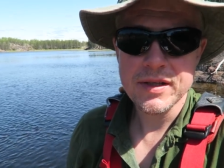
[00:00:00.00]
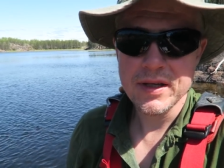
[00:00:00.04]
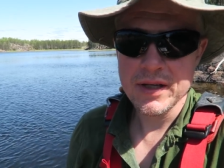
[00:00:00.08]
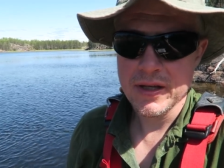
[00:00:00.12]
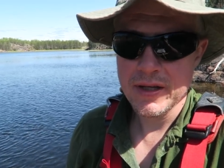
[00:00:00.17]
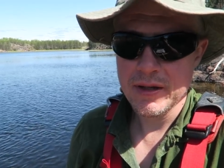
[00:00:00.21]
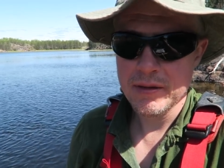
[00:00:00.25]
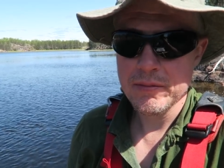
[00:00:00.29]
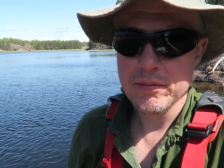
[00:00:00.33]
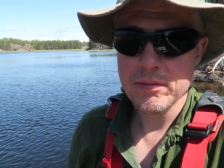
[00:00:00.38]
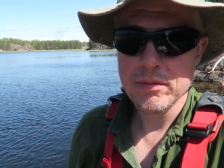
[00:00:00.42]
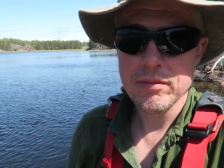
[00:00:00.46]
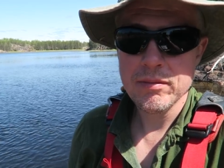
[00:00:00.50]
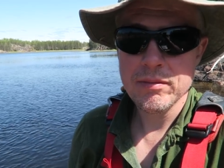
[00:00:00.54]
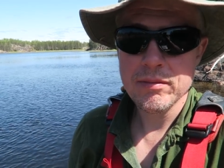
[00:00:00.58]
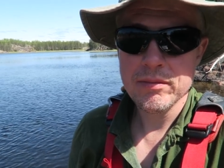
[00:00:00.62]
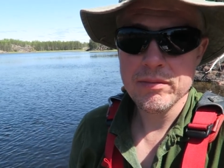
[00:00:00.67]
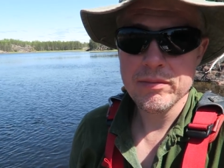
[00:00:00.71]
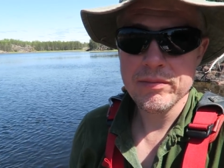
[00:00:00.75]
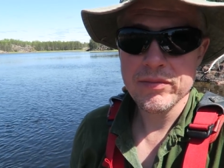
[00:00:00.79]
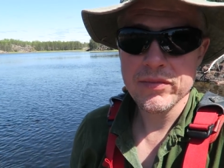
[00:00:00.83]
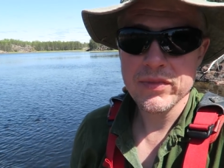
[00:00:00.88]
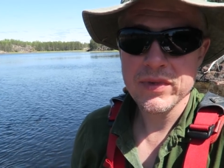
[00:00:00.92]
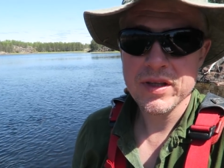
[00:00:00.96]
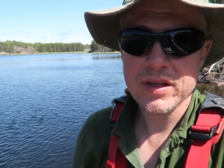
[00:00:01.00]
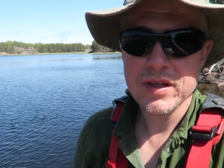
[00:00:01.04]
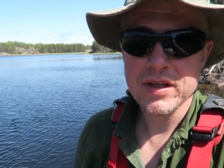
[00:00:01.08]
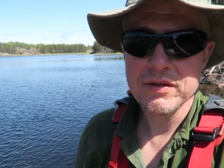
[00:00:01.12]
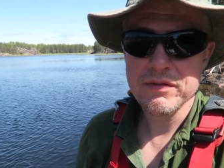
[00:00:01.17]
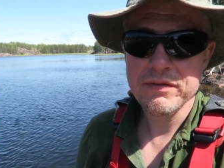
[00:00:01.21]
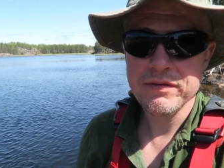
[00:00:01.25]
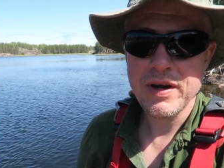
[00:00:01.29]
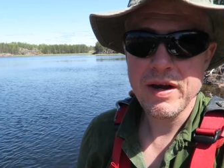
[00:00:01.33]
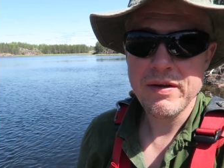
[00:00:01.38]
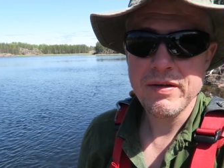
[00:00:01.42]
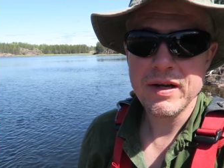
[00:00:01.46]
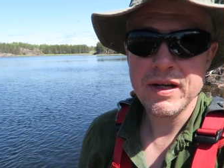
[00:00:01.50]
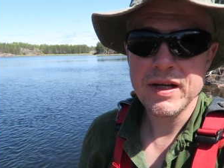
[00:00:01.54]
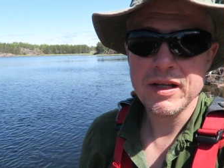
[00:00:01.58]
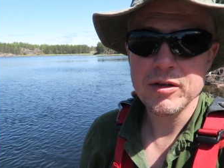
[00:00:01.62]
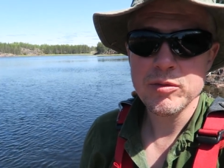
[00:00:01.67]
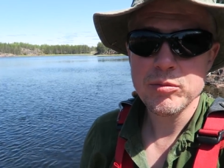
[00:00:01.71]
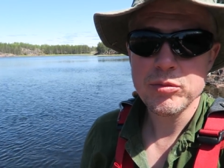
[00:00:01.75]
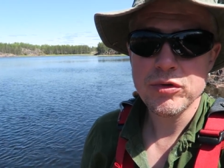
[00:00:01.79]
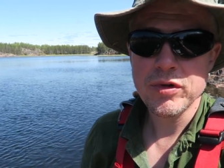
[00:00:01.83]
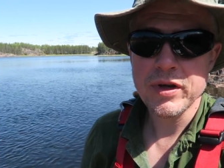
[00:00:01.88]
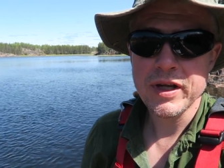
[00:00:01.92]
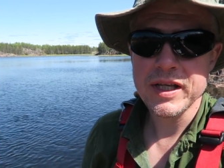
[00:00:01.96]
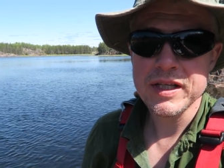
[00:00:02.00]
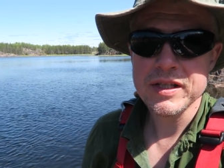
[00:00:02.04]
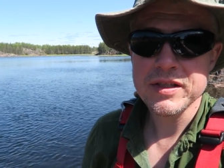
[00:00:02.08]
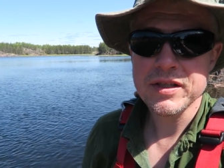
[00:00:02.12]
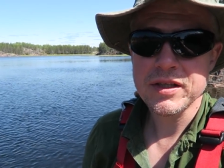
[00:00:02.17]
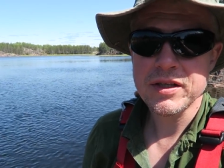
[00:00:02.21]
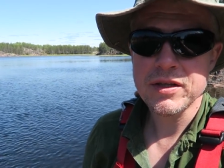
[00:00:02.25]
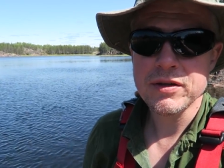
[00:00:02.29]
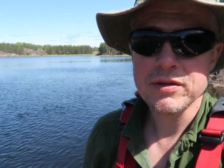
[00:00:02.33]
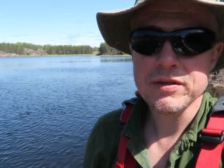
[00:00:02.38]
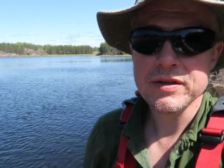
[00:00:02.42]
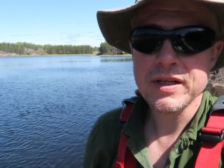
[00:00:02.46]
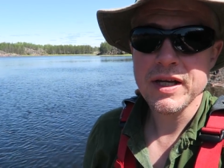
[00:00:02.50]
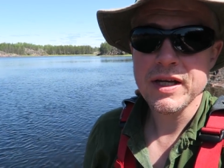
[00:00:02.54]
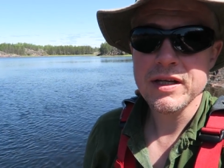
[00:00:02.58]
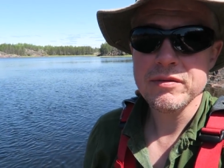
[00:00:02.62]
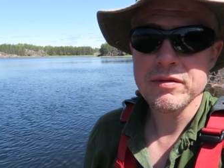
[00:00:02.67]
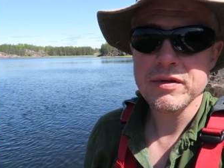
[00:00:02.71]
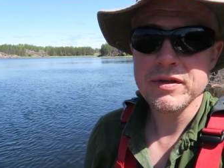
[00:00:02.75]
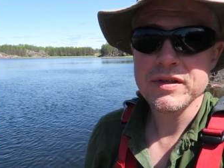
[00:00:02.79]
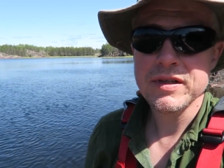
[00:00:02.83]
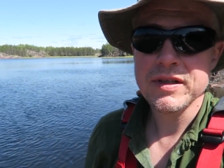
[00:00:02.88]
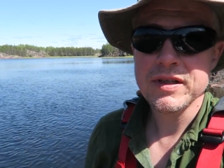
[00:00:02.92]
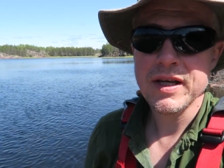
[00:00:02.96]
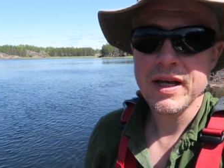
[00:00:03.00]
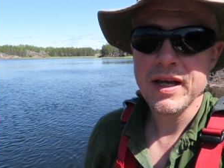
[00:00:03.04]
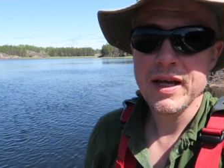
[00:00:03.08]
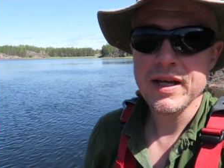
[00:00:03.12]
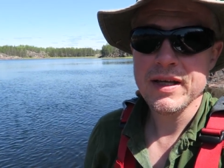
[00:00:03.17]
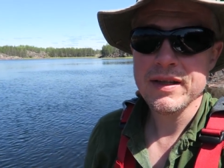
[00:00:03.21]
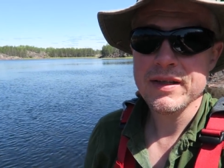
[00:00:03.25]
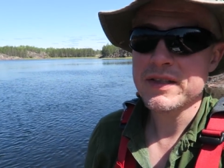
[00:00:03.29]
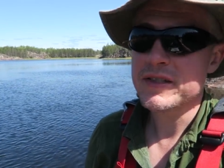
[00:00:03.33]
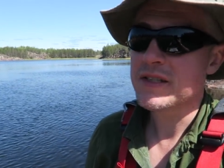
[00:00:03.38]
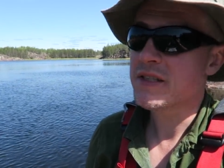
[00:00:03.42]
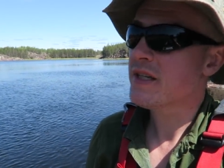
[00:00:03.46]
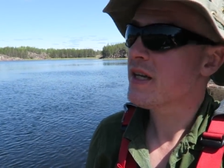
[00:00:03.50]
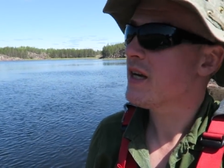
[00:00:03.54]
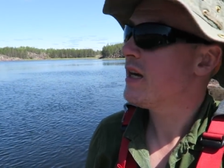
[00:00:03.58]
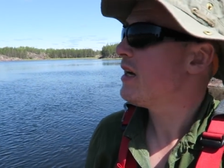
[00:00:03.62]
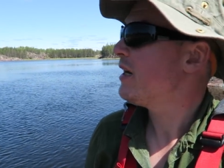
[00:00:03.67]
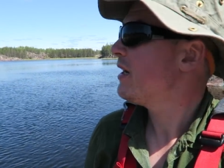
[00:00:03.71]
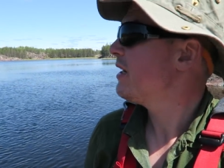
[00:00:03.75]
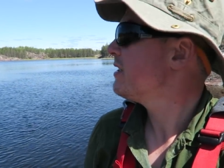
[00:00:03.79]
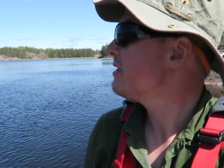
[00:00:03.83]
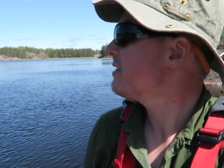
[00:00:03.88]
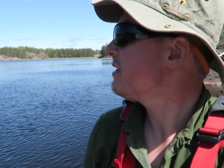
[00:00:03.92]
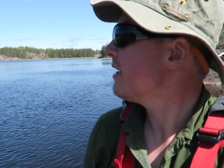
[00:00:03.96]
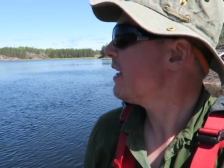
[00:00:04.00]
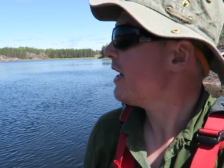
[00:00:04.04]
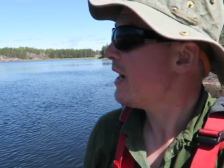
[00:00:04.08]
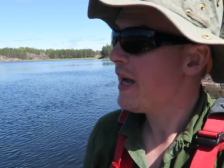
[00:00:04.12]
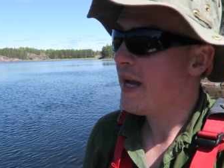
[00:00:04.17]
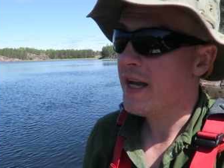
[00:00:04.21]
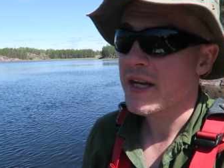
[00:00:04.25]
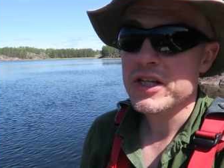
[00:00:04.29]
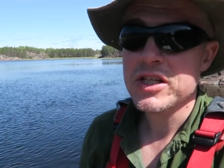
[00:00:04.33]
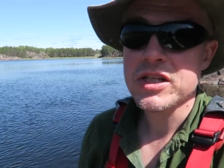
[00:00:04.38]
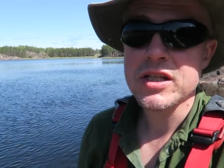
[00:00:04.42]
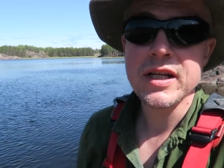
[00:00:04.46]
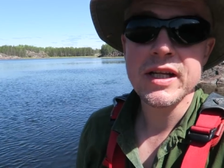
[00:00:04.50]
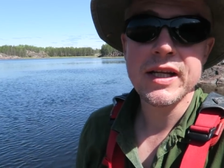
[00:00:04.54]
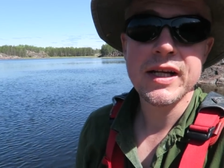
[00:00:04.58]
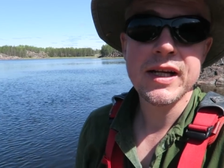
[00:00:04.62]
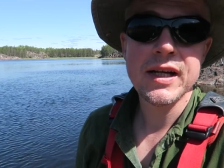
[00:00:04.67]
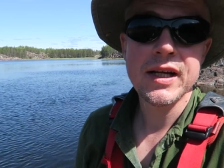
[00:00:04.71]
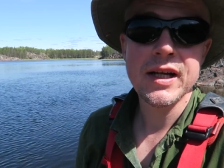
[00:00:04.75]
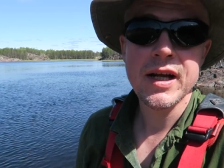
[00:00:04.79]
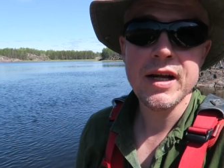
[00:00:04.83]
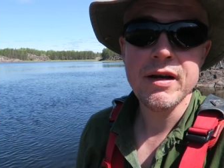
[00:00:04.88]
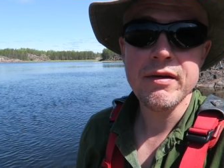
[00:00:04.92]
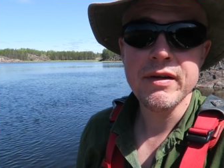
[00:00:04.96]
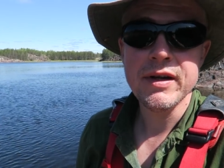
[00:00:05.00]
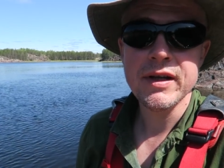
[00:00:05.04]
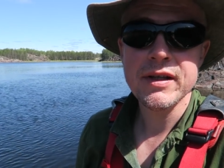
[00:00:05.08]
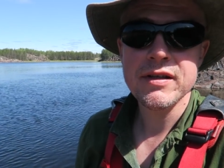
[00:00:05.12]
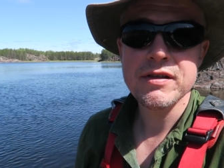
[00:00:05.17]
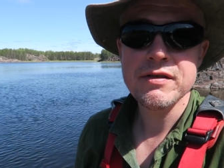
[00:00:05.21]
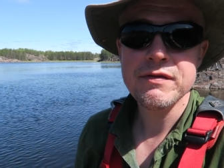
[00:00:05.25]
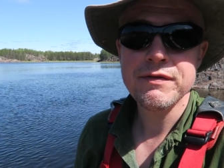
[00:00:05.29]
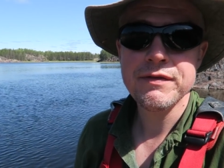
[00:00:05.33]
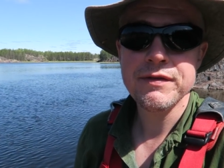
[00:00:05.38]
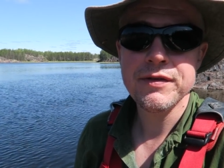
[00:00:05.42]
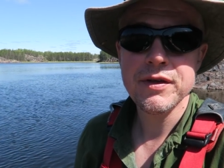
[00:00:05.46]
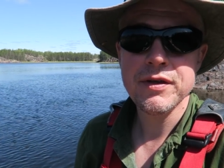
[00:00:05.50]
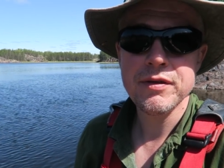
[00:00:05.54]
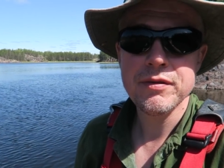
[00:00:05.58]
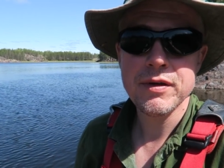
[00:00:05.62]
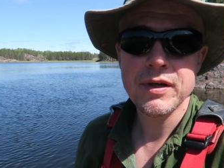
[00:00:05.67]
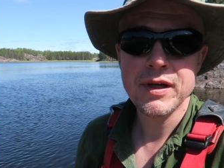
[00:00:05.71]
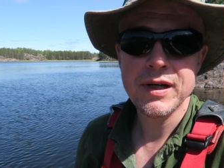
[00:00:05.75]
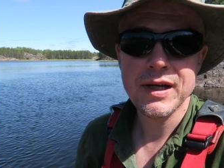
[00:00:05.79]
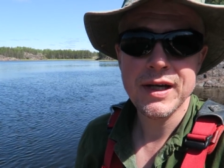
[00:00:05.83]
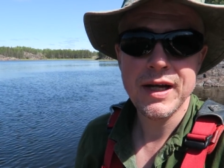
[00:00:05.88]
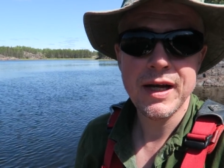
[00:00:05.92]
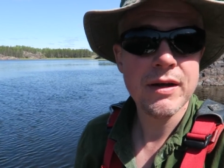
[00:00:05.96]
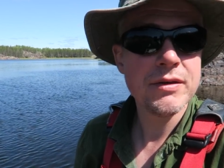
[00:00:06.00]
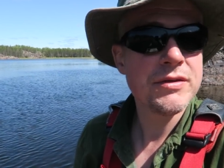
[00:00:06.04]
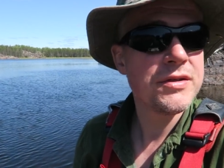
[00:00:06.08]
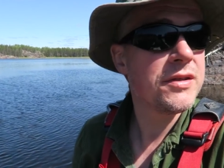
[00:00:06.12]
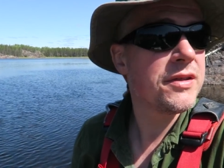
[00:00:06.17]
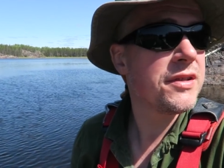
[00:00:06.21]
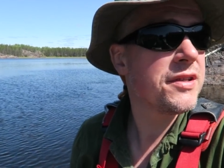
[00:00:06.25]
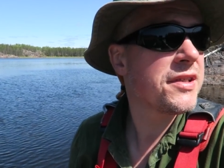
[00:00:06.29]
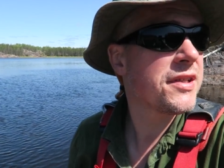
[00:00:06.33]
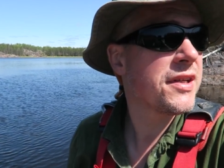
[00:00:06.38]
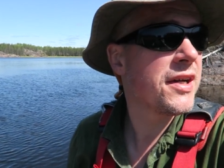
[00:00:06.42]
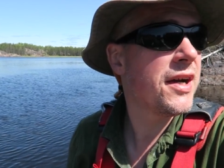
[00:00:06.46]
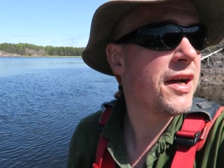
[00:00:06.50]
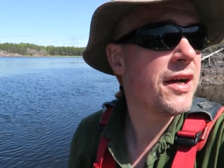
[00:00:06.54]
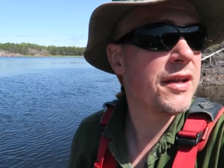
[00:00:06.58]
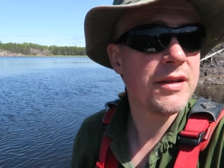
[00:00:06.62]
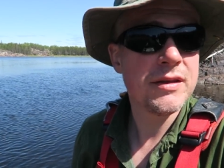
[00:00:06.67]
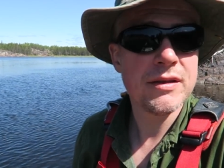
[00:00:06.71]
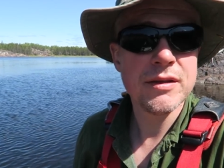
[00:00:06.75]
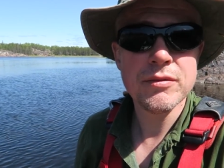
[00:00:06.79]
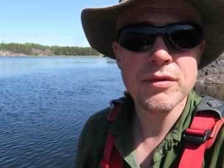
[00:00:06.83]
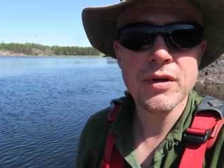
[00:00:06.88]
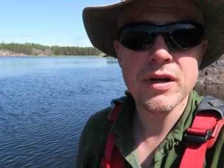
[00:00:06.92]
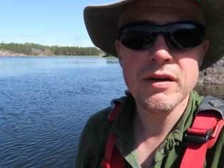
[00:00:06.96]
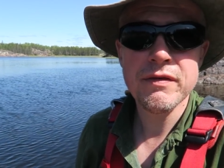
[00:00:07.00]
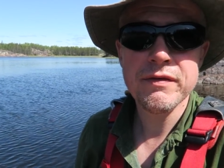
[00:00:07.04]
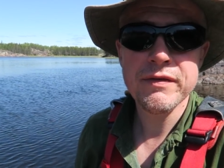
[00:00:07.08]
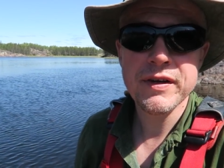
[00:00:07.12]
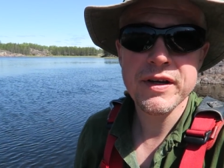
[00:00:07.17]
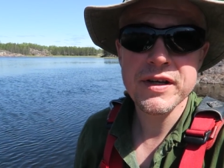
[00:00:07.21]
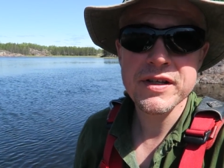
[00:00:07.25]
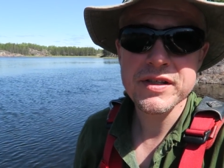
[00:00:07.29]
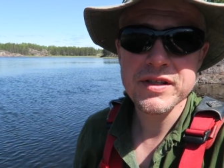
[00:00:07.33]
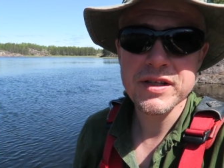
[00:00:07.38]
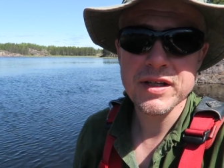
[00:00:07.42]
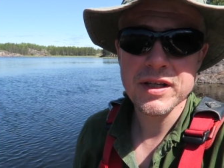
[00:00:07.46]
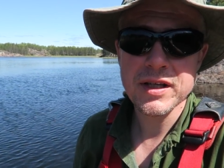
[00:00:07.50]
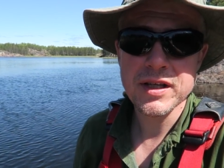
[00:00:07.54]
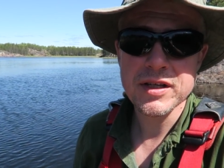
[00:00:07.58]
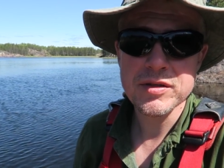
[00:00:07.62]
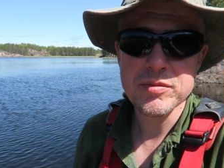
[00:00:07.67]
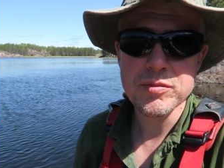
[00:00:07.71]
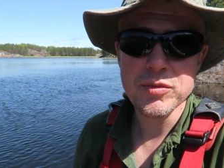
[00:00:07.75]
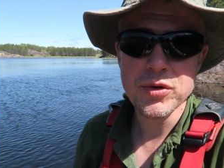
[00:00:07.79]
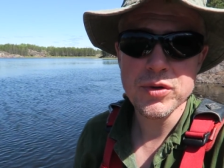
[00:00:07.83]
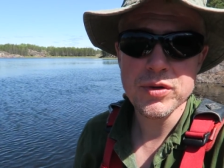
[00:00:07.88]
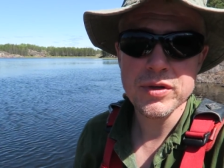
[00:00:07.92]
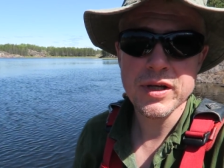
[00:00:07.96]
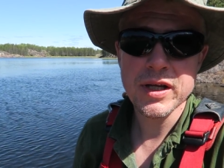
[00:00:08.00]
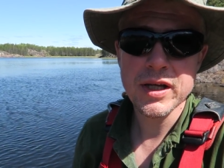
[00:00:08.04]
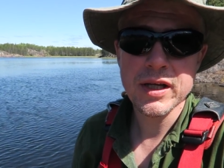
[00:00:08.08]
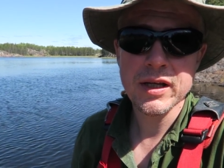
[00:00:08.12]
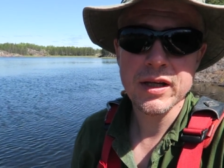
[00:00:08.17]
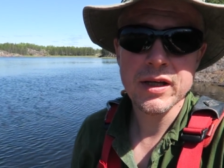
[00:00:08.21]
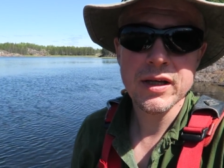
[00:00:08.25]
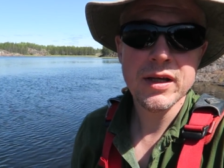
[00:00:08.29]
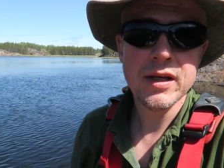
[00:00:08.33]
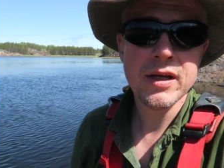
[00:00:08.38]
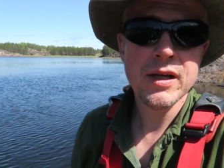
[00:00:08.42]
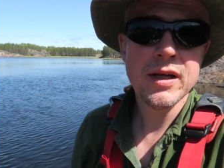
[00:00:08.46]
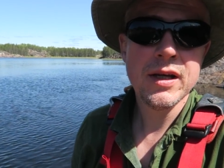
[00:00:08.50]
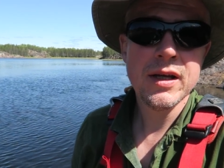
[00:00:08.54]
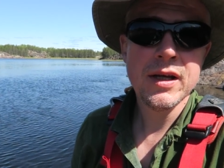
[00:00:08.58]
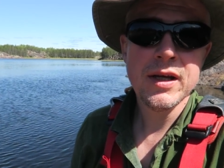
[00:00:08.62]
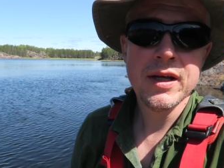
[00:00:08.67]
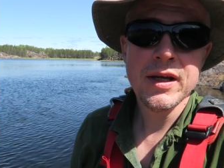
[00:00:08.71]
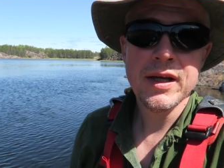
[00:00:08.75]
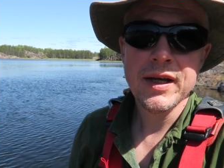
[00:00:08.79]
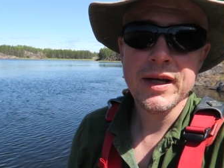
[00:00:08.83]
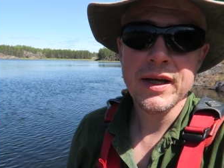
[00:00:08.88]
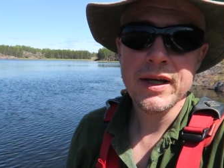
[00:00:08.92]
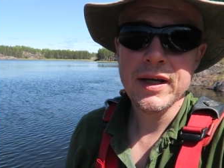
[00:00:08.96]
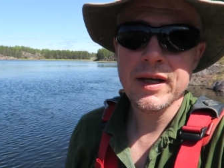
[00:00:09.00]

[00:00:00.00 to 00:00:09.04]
There's very little breeze to contend with today. The sky is actually clearing. There's fewer clouds in the sky than there were first thing this morning.